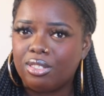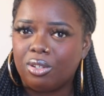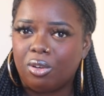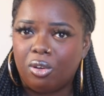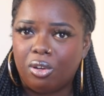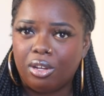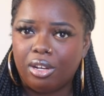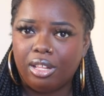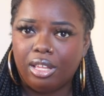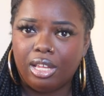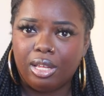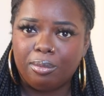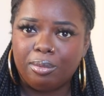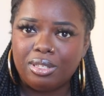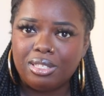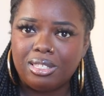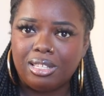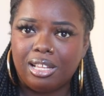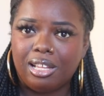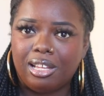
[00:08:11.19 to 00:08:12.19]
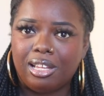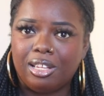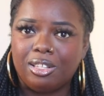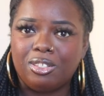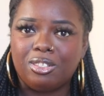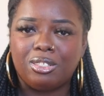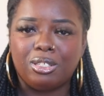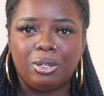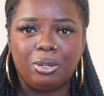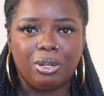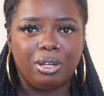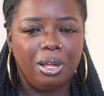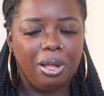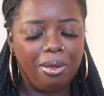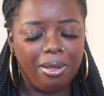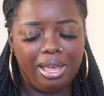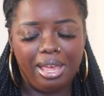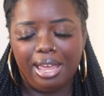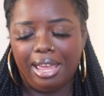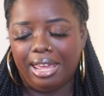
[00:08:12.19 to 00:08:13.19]
on Amazon. So go
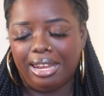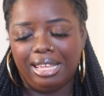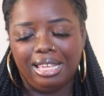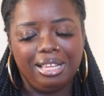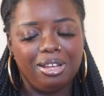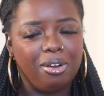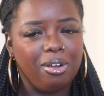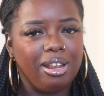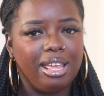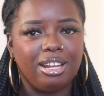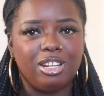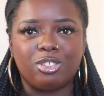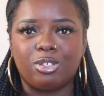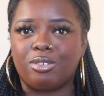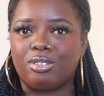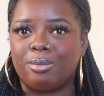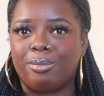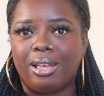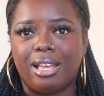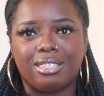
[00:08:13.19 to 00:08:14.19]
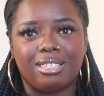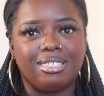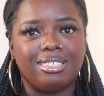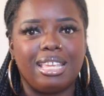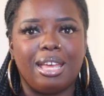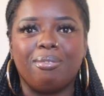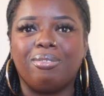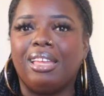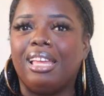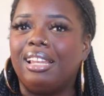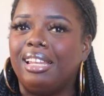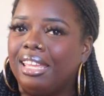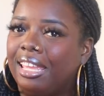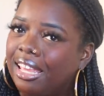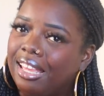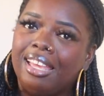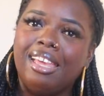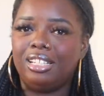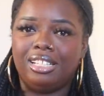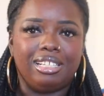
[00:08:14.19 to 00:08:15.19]
ahead and go in that description box and tap that
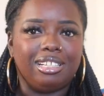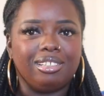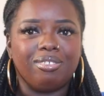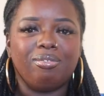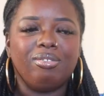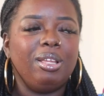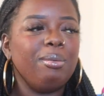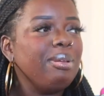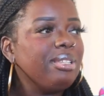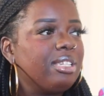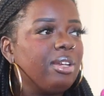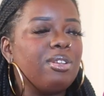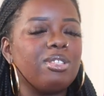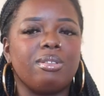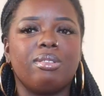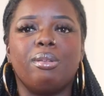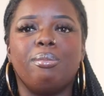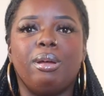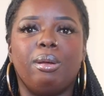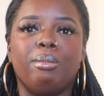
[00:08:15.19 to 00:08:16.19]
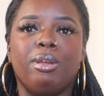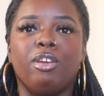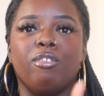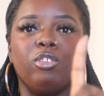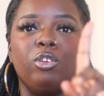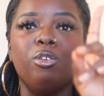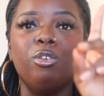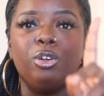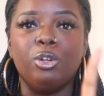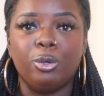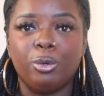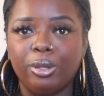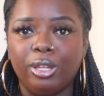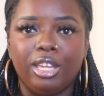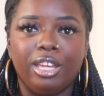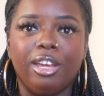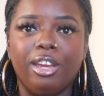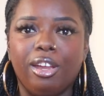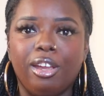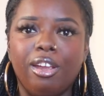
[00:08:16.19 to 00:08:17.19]
link. Look, let me tell you something about me. If you're new
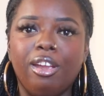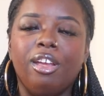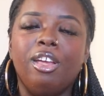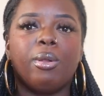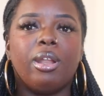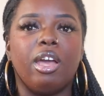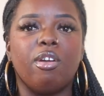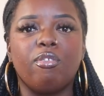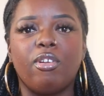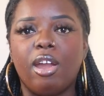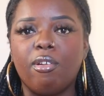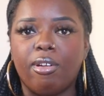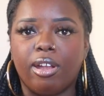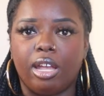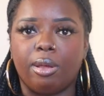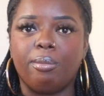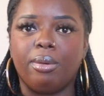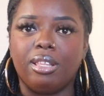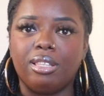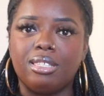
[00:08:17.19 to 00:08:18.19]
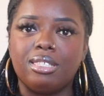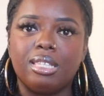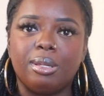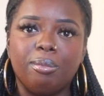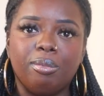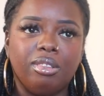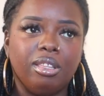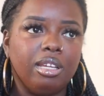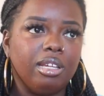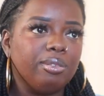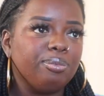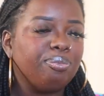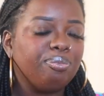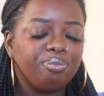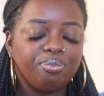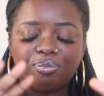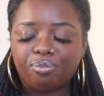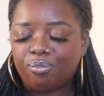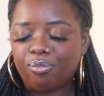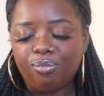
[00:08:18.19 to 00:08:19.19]
here, whenever I recommend
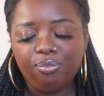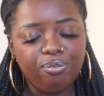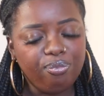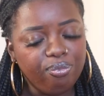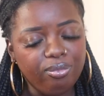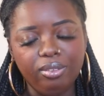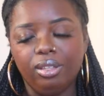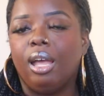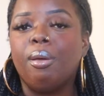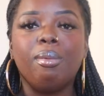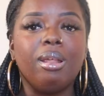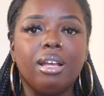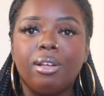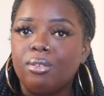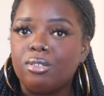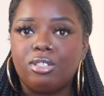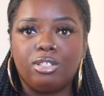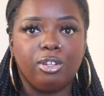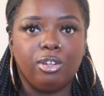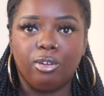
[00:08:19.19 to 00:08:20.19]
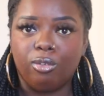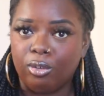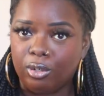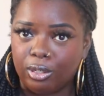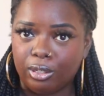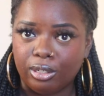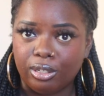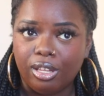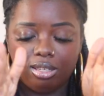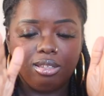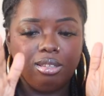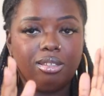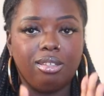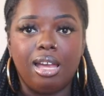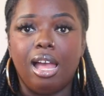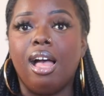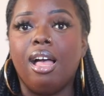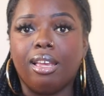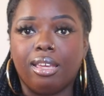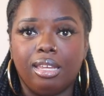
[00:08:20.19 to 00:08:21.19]
something, I'm not gonna steer you wrong.
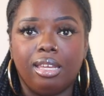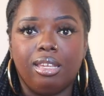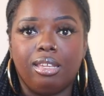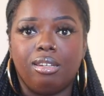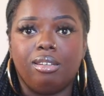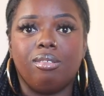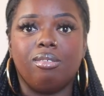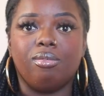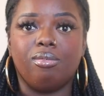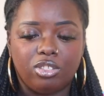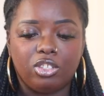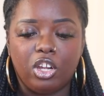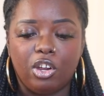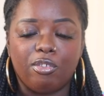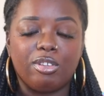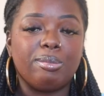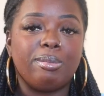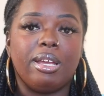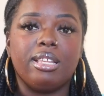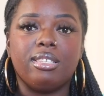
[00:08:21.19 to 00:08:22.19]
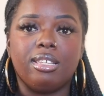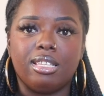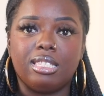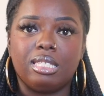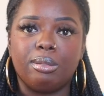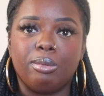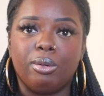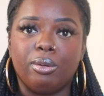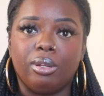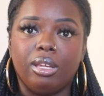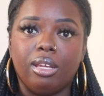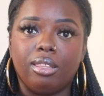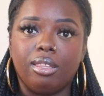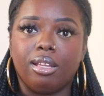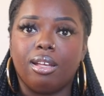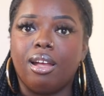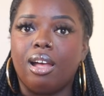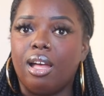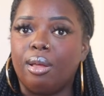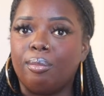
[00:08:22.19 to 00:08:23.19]
Y'all can serve as my testimony in
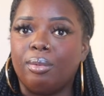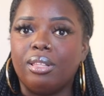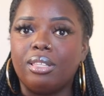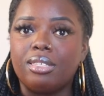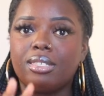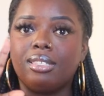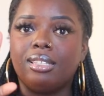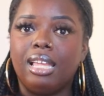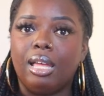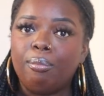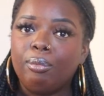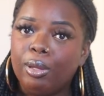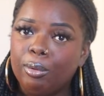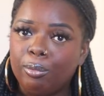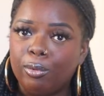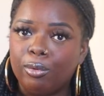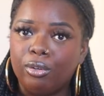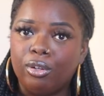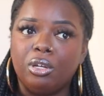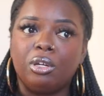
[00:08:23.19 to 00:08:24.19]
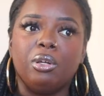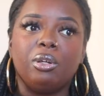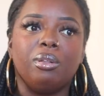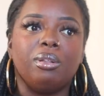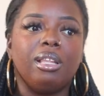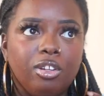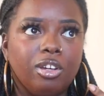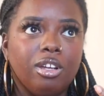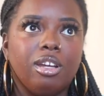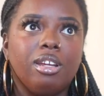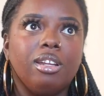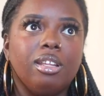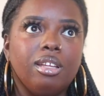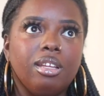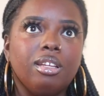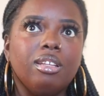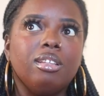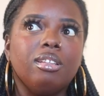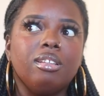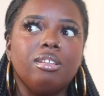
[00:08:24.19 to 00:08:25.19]
the comments. Let people know you're
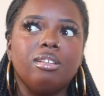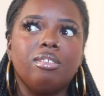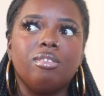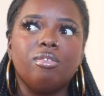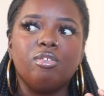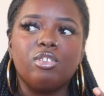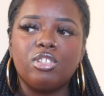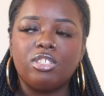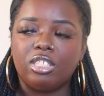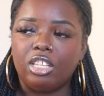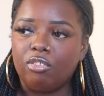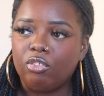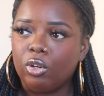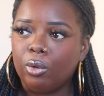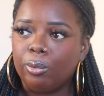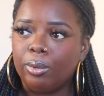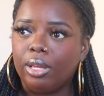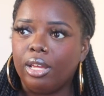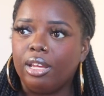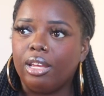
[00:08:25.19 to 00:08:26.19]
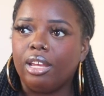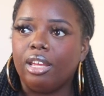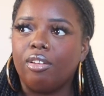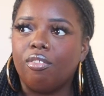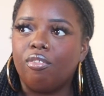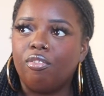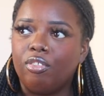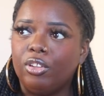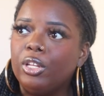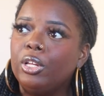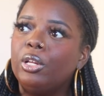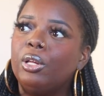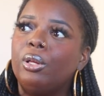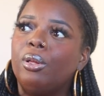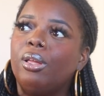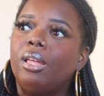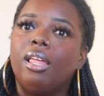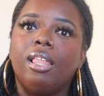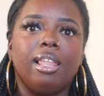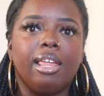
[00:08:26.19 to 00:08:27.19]
gonna receive your wig and
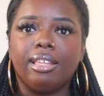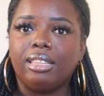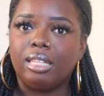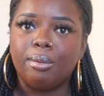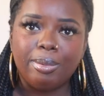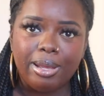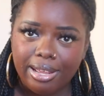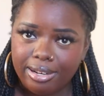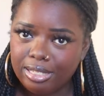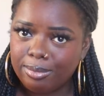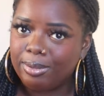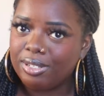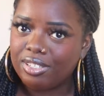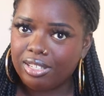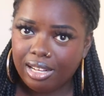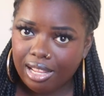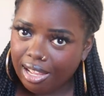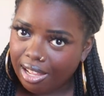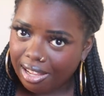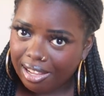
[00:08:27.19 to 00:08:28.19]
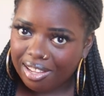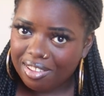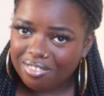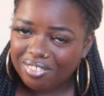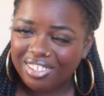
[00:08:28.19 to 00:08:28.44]
feel like the baddest bitch alive.